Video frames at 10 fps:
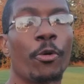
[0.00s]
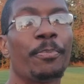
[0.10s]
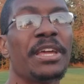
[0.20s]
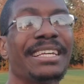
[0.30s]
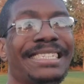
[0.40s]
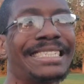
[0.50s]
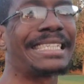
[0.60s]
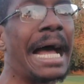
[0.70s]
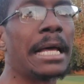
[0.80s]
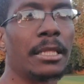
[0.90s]
being
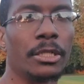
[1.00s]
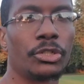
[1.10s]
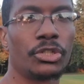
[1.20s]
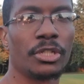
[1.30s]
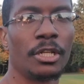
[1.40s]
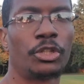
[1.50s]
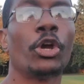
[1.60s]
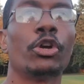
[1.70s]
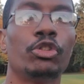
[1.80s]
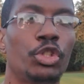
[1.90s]
stylish
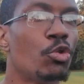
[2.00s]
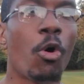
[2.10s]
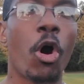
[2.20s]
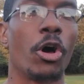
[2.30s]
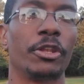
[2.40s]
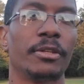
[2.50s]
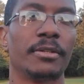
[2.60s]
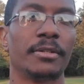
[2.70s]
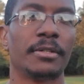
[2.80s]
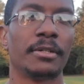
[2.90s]
turns you on,
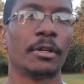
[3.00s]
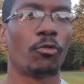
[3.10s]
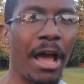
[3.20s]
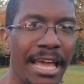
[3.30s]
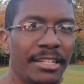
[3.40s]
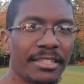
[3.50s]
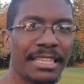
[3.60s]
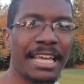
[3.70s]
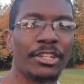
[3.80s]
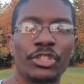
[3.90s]
right?
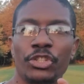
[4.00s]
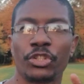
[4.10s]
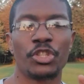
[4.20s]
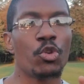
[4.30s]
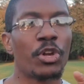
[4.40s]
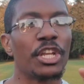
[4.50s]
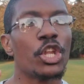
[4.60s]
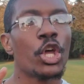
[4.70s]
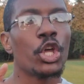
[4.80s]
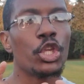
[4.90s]
You
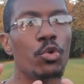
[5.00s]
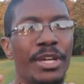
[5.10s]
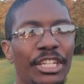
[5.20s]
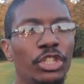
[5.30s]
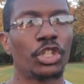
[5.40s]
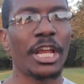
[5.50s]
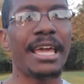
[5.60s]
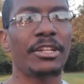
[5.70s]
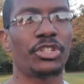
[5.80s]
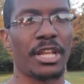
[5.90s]
can
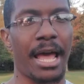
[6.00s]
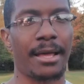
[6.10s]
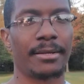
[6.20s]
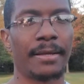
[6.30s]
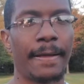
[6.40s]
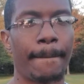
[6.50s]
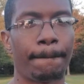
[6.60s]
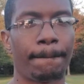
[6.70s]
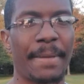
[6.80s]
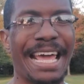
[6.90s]
change that.
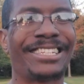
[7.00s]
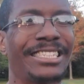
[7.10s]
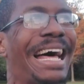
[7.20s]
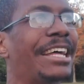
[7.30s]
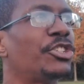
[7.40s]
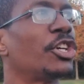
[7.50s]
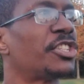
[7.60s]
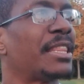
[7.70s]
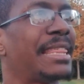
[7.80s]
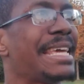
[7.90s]
It's not just
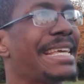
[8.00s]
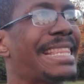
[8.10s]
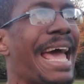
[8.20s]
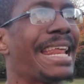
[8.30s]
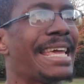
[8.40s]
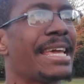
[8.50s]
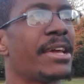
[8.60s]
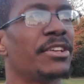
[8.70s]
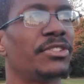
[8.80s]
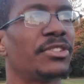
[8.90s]
a thing that
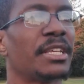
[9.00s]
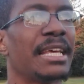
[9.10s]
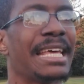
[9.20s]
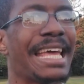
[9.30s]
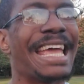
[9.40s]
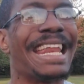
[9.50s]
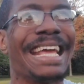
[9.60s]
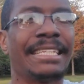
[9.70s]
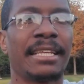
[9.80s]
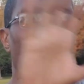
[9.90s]
it
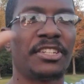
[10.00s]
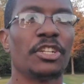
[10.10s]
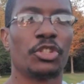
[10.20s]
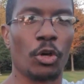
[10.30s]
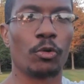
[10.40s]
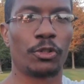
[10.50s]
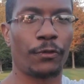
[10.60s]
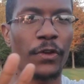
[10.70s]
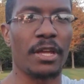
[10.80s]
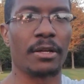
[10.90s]
exists in its own
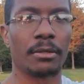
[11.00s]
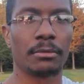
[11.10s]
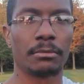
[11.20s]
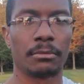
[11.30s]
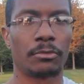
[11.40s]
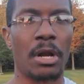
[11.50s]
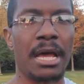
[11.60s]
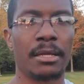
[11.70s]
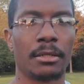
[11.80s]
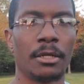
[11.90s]
sphere,
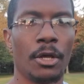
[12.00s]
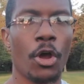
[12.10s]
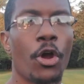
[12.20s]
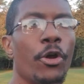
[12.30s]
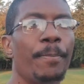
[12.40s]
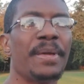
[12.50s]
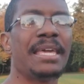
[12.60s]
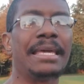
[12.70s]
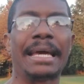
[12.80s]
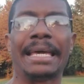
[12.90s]
right? Her
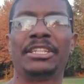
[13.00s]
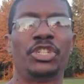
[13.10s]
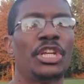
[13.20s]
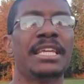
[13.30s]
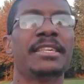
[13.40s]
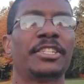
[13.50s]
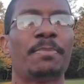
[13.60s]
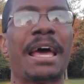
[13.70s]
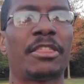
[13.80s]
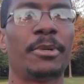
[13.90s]
being a genius
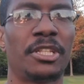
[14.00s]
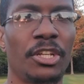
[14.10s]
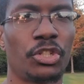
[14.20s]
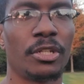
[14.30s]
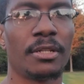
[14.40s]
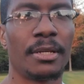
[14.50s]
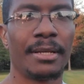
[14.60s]
mathematician